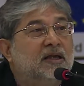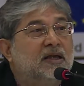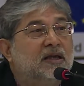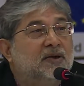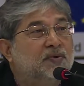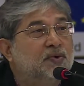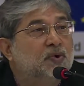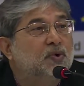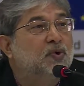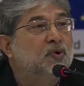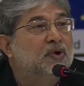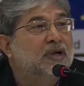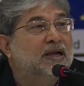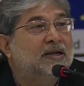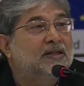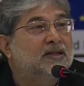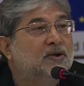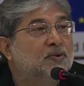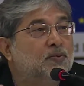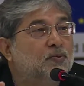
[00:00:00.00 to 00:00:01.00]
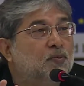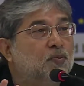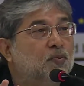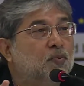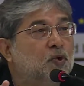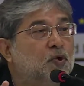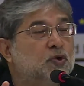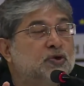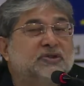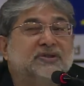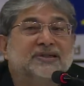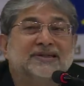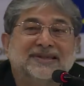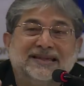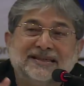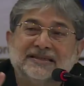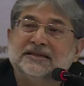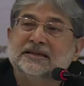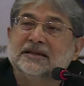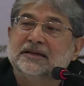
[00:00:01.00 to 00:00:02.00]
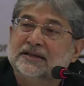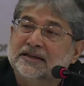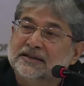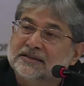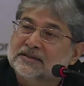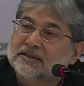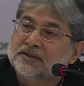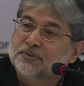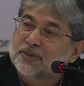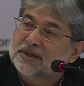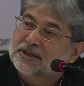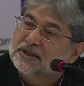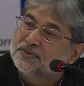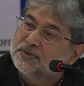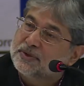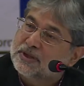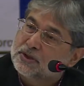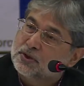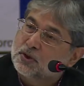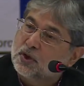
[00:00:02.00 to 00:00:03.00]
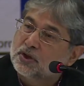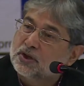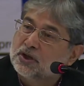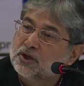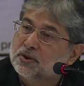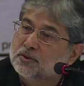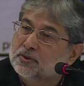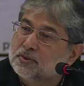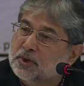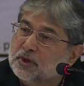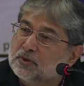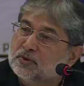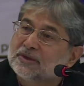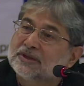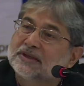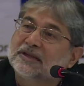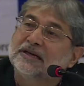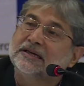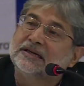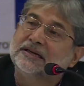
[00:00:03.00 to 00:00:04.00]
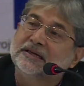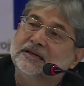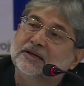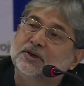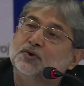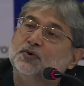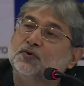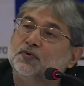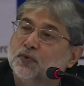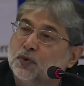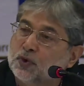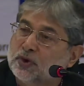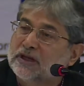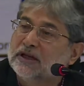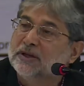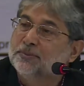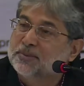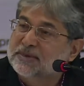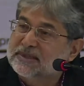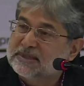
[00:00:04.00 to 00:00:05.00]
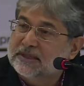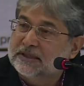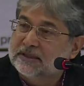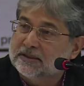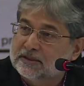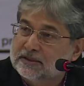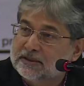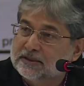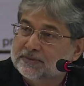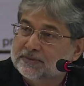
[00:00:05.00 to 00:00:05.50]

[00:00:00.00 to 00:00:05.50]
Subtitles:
If you look at the most recent estimates, we are talking of about 13 to 14%.